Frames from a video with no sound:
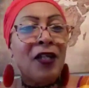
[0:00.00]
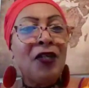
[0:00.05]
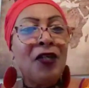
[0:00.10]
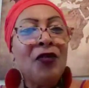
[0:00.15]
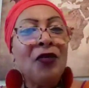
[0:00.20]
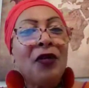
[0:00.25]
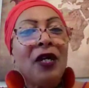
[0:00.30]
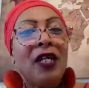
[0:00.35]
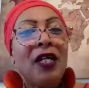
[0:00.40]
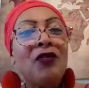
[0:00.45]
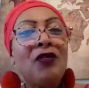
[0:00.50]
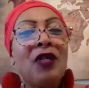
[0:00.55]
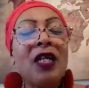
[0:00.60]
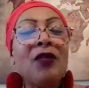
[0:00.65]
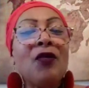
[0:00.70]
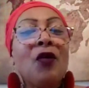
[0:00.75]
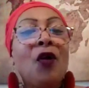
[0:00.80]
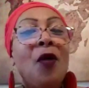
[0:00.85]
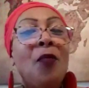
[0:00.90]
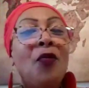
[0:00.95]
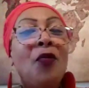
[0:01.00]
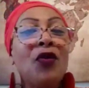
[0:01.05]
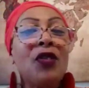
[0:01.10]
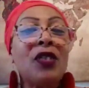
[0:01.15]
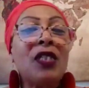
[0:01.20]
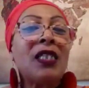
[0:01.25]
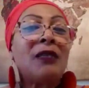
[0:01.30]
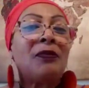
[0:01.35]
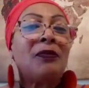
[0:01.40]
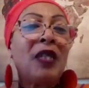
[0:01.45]
And you can
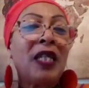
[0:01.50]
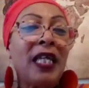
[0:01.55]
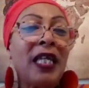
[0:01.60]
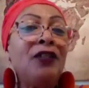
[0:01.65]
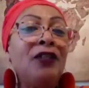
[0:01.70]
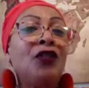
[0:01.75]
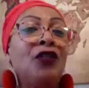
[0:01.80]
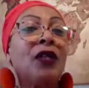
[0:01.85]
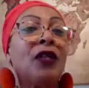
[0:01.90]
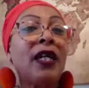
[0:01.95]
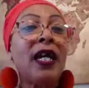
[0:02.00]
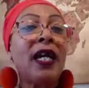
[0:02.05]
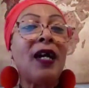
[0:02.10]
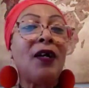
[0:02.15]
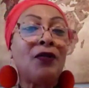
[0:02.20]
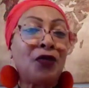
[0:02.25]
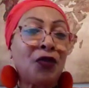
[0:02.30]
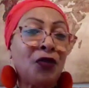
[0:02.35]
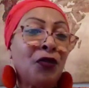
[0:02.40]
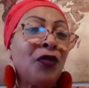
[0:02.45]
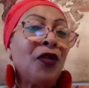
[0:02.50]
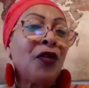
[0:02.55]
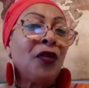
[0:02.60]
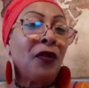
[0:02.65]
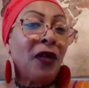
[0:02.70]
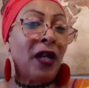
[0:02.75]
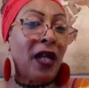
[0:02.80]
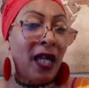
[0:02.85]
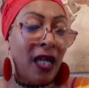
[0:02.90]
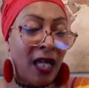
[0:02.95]
almost begin to count on
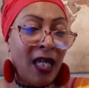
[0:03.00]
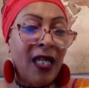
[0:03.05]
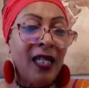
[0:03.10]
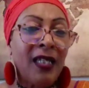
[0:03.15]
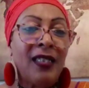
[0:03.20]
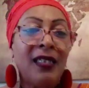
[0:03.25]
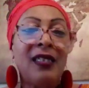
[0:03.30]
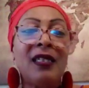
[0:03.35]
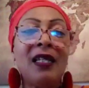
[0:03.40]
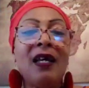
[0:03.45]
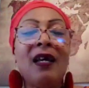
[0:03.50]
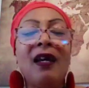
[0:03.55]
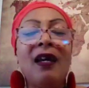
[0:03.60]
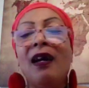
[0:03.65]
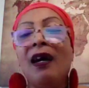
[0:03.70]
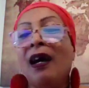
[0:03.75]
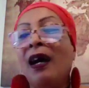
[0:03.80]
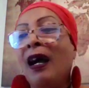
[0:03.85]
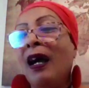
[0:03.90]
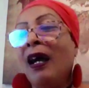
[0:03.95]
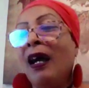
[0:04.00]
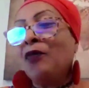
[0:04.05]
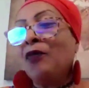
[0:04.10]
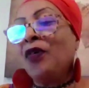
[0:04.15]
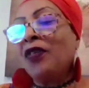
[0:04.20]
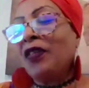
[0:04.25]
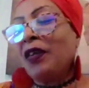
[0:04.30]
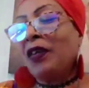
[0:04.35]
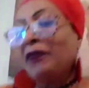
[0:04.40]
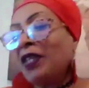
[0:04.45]
your hands
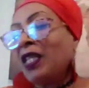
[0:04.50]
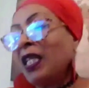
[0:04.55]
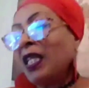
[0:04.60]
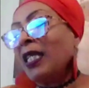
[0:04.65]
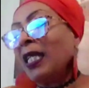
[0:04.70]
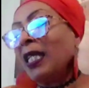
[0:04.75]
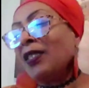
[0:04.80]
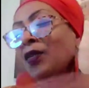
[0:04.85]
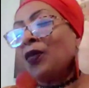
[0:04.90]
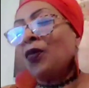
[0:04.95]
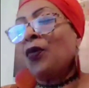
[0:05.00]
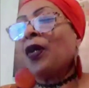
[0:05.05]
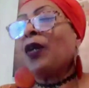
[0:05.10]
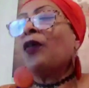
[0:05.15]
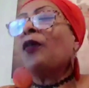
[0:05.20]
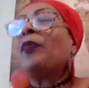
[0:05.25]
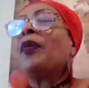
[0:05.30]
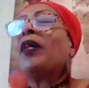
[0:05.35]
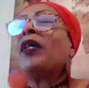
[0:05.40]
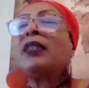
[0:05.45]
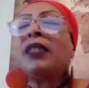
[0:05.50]
with everything that's going on.